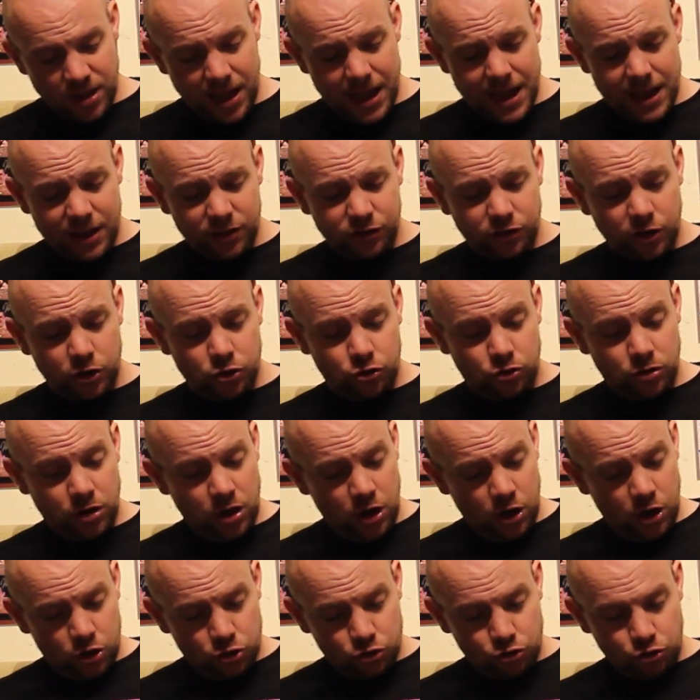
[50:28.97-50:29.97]
It is at
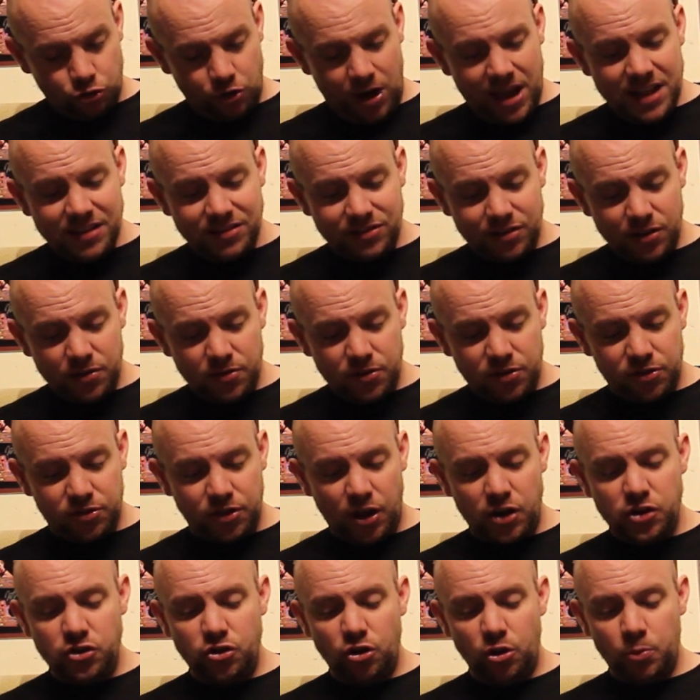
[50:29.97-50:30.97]
Trenton
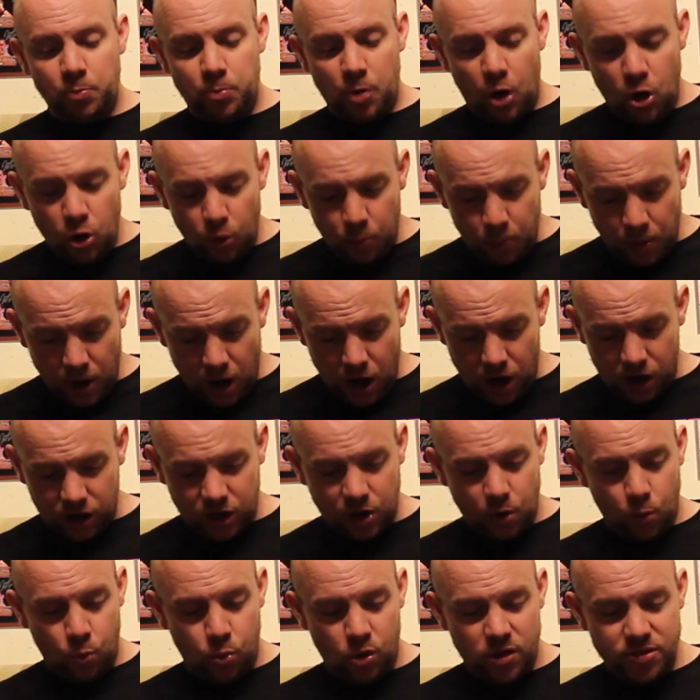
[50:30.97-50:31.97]
Thunder
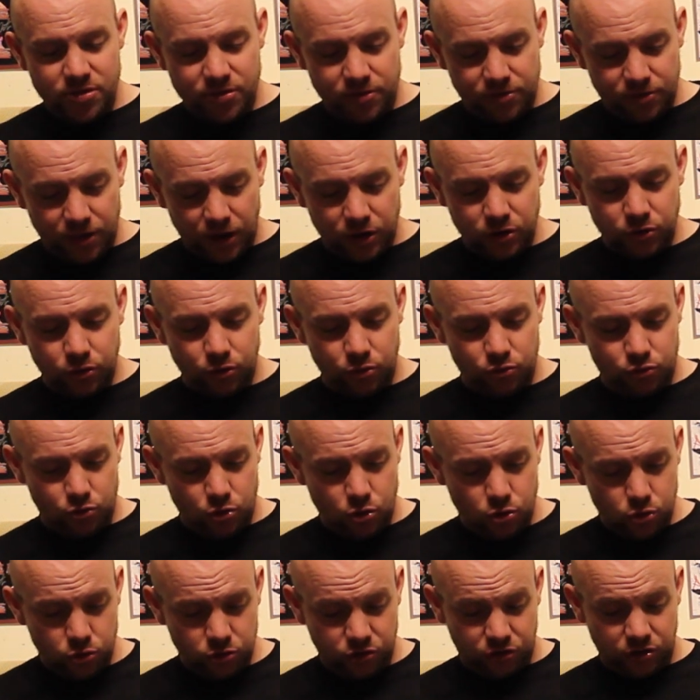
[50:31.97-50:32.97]
Ballpark at 1 Thunder
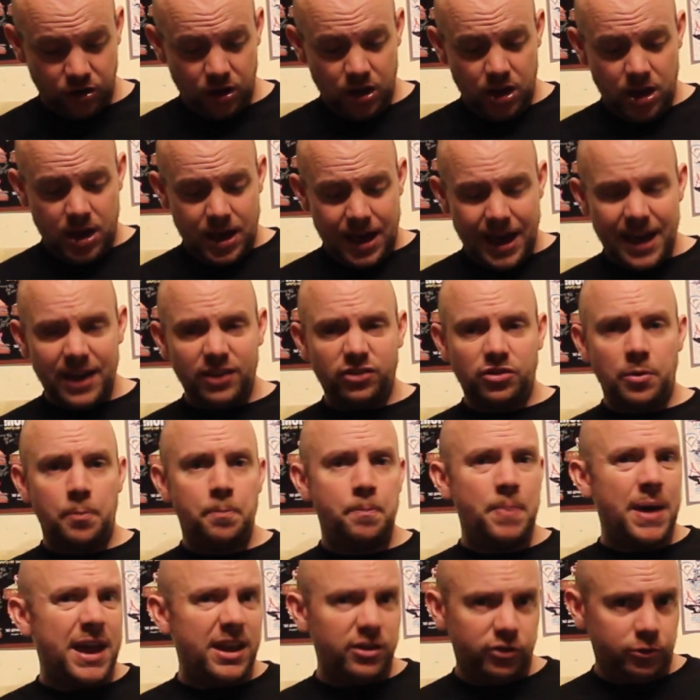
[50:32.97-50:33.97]
Road. It is a
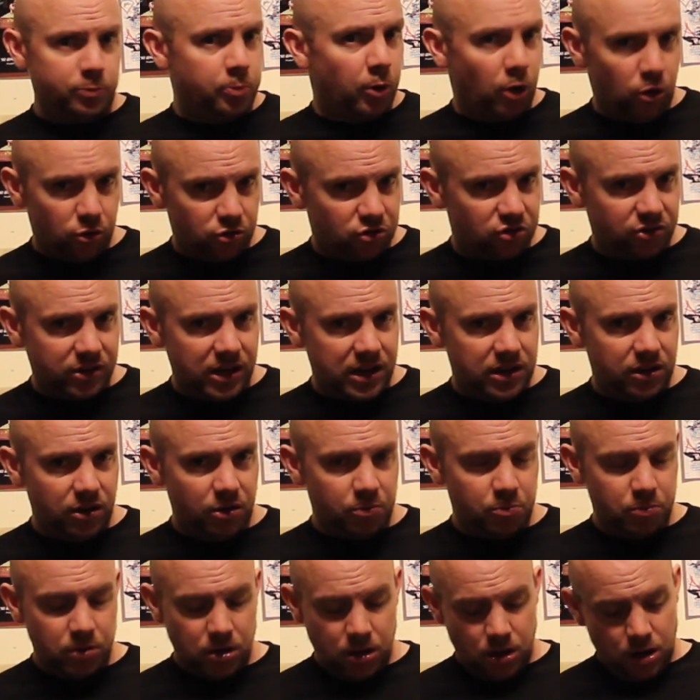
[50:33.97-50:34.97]
baseball
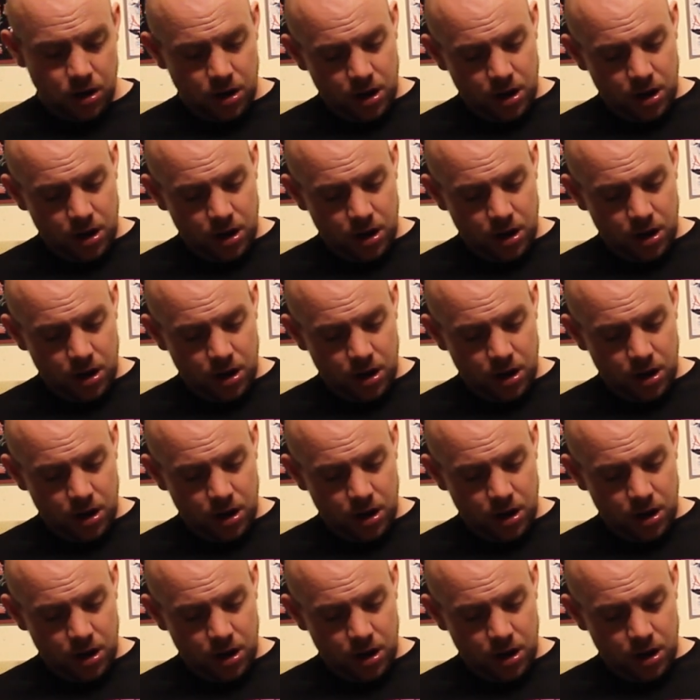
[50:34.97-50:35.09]
stadium.